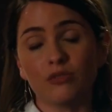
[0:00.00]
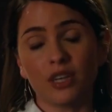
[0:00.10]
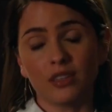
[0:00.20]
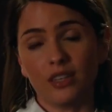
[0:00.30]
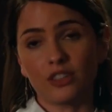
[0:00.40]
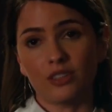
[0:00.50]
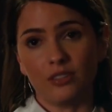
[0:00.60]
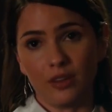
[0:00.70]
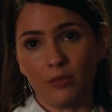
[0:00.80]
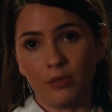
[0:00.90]
Carrie tells him
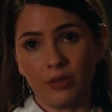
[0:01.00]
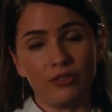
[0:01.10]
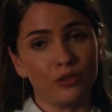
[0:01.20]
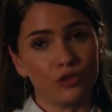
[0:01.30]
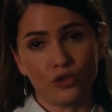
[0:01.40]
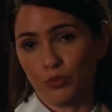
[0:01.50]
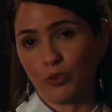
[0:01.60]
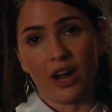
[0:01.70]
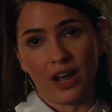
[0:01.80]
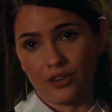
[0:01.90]
that he needs to move on
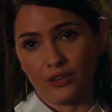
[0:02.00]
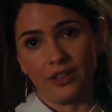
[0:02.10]
because he